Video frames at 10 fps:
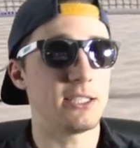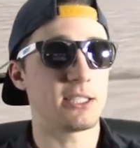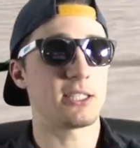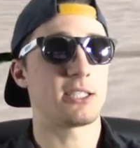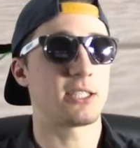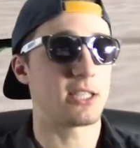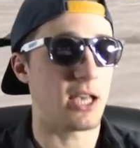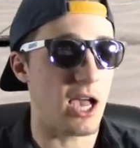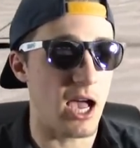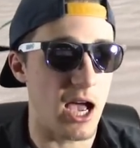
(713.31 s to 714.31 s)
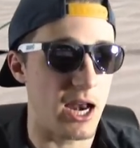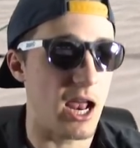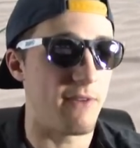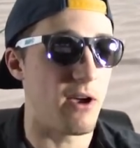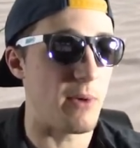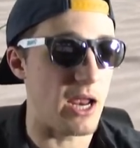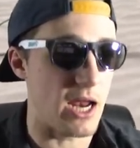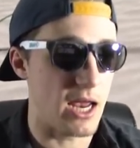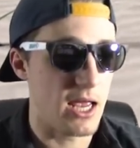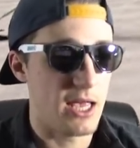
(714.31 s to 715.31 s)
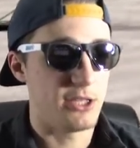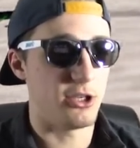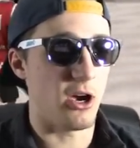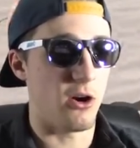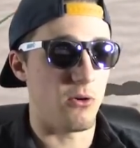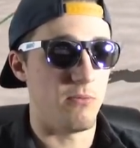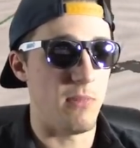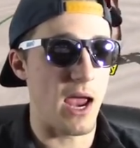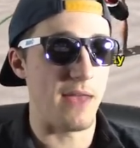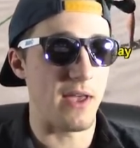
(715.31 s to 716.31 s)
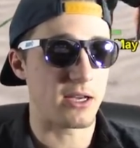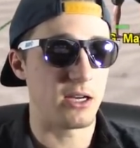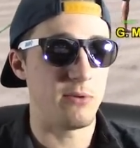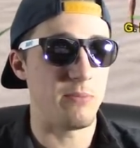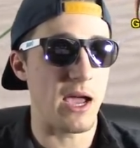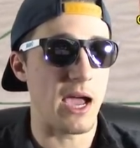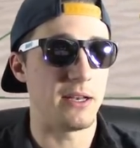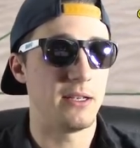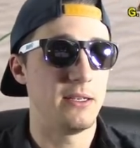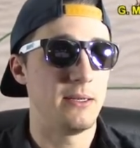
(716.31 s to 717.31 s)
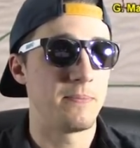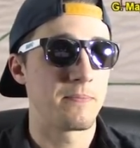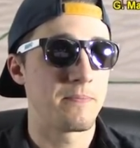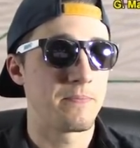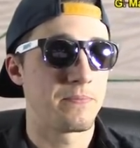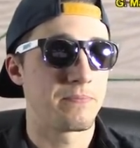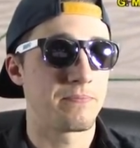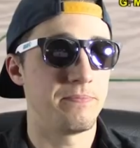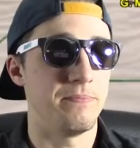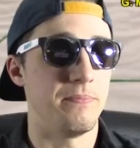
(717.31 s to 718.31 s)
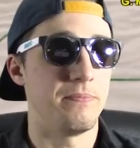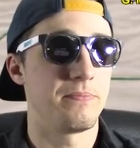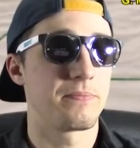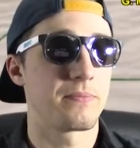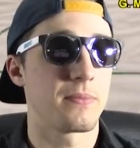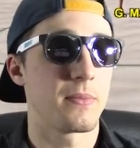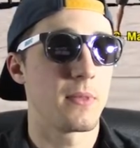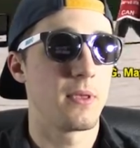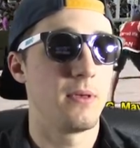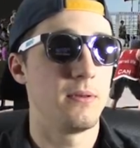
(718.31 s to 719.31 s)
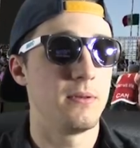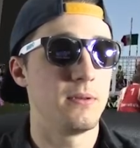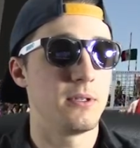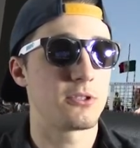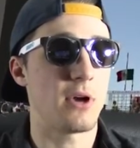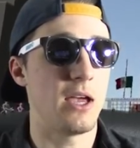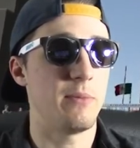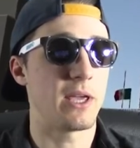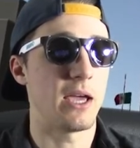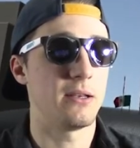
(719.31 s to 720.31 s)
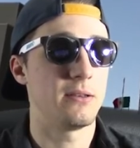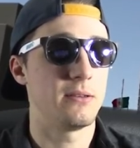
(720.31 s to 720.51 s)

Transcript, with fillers: son of a bee. Joe, man, that could have been bad. Hmm. Try him again.